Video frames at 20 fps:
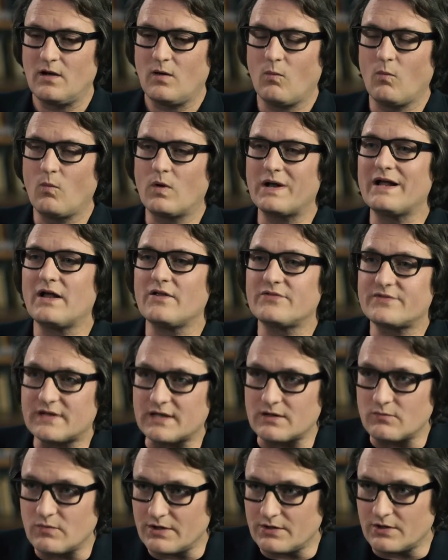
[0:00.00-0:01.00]
What else
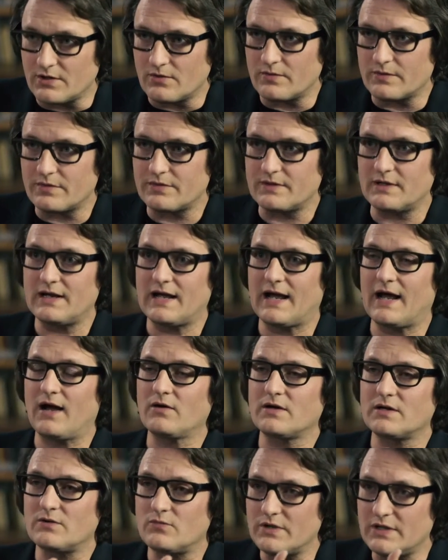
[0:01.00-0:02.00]
can we do with it? How
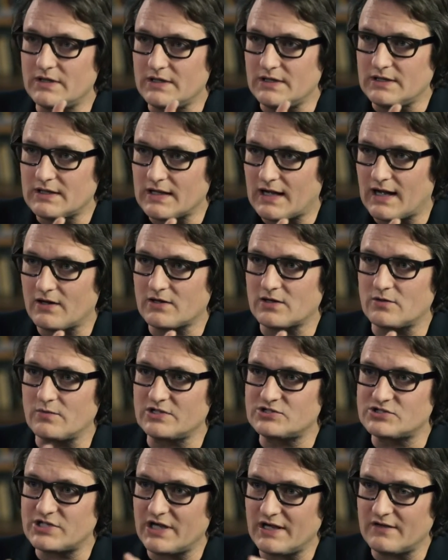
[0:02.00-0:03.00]
can we
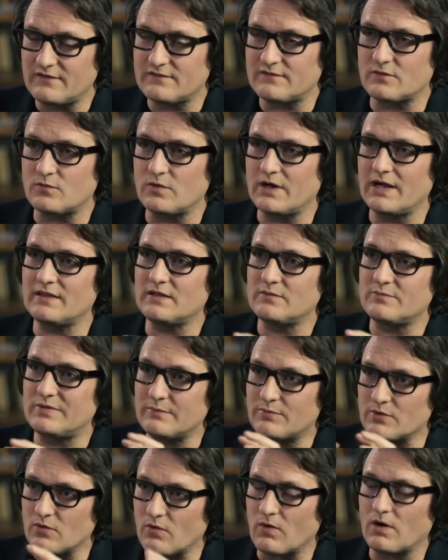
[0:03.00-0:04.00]
change the way that
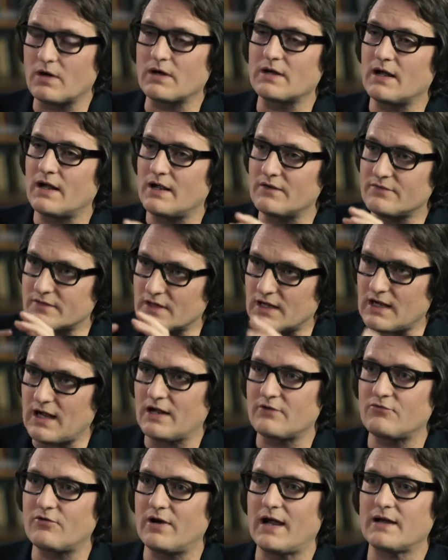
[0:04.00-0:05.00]
people organize and
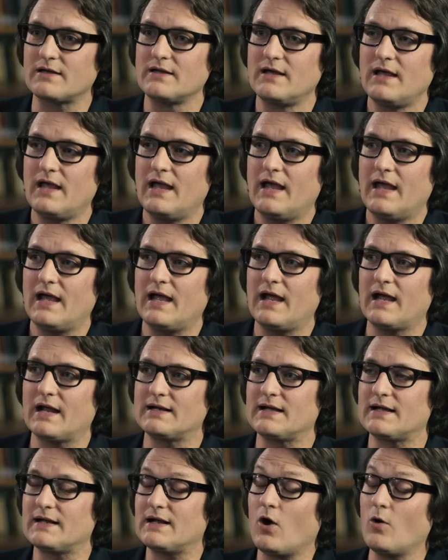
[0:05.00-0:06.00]
contract?
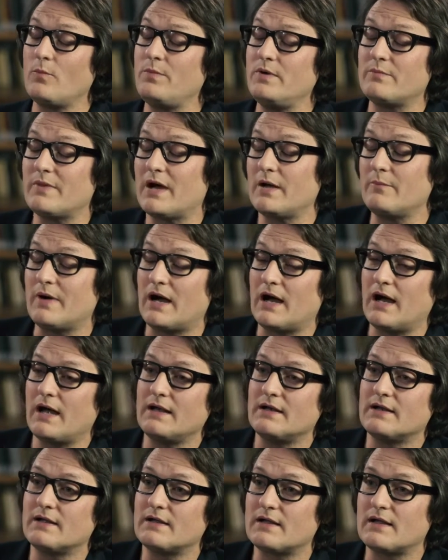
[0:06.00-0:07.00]
And that opened my
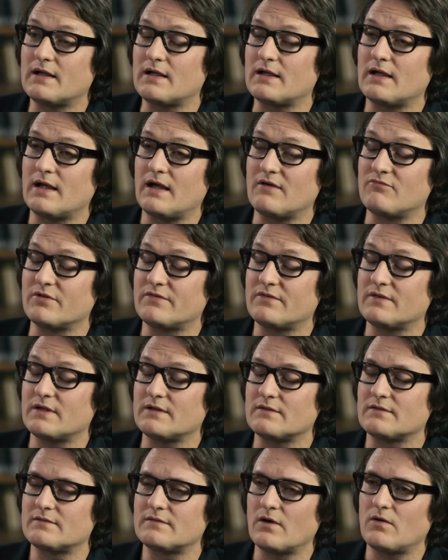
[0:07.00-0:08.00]
mind ever
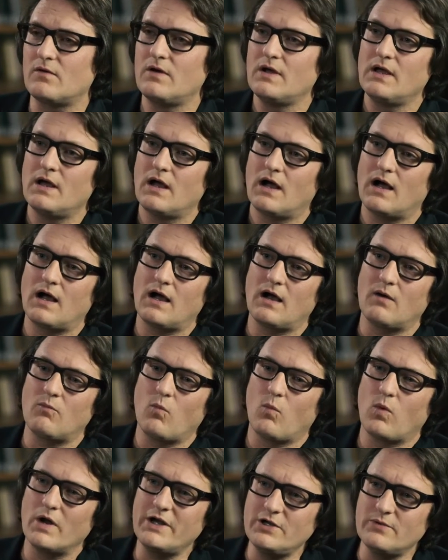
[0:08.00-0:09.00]
since. So
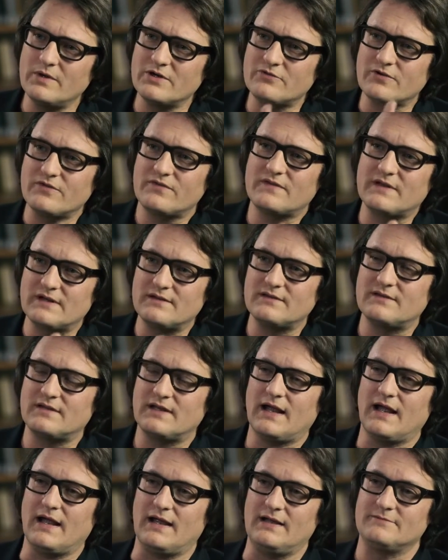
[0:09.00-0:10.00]
what are you interested in
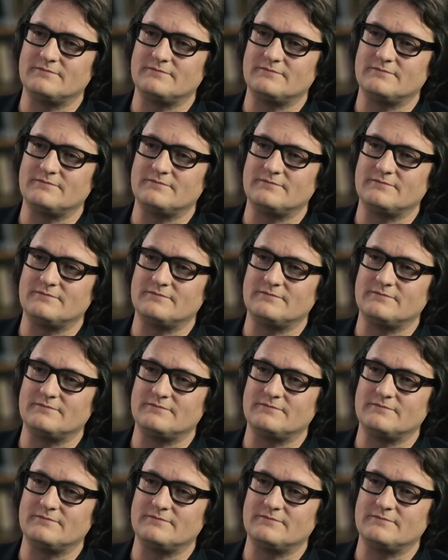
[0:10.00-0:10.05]
today?